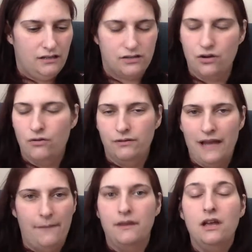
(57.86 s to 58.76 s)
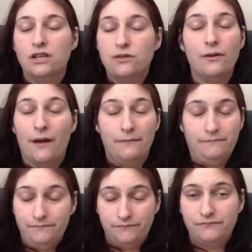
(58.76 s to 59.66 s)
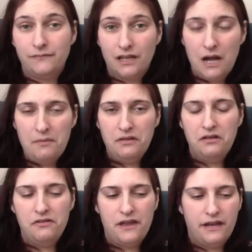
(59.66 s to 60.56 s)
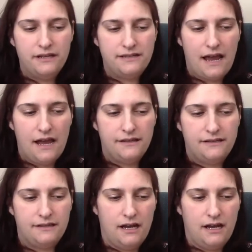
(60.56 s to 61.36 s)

So yeah, so anyway, a couple little things that